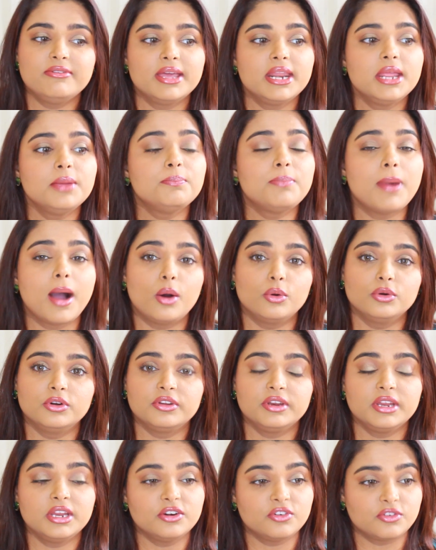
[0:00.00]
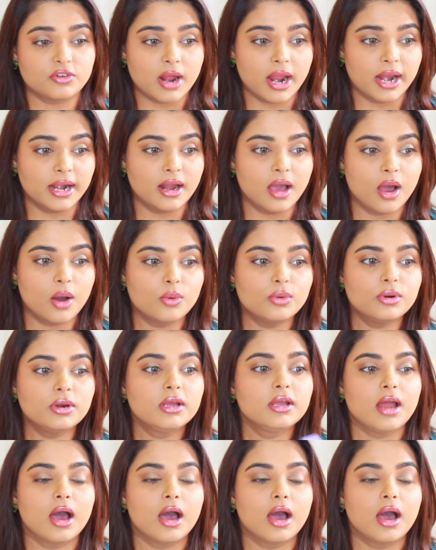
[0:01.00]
very powdery dry down.